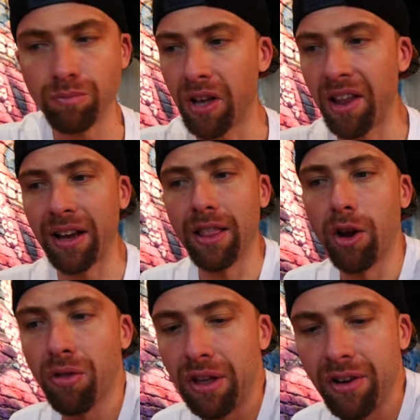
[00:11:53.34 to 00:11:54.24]
Get like a
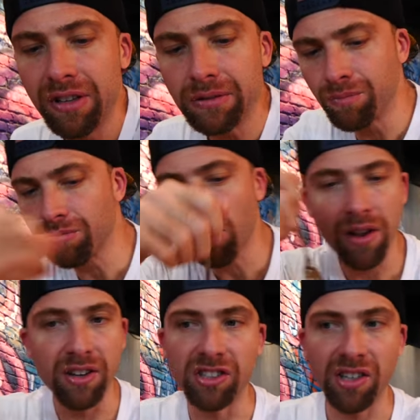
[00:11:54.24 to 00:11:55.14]
little thing of it,
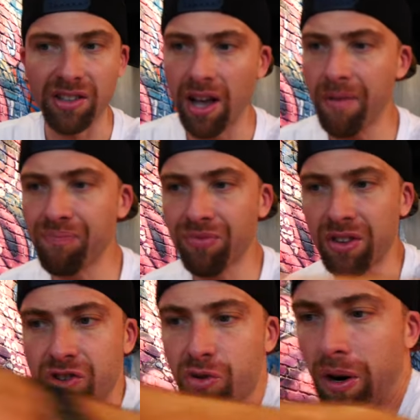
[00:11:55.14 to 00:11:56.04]
eat just like that,
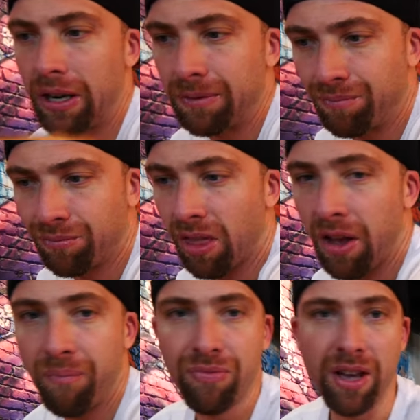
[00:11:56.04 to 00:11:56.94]
straight.
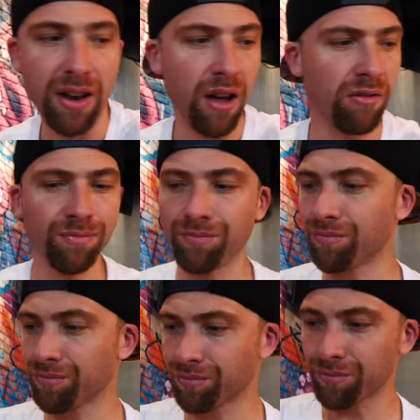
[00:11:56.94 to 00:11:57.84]
And now,
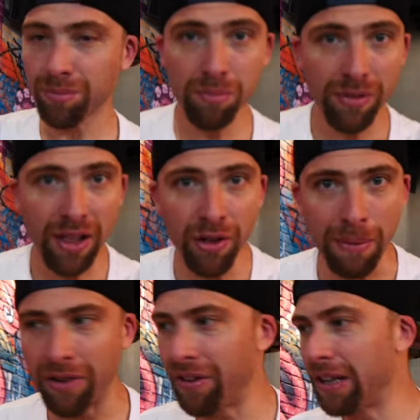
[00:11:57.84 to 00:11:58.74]
the
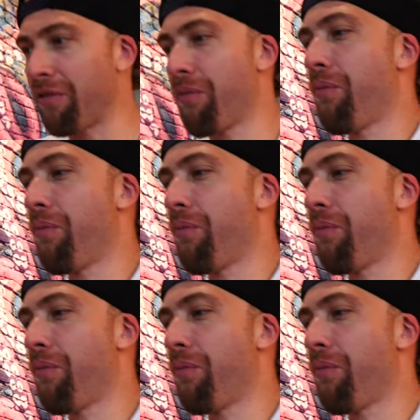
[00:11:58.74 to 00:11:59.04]
main event.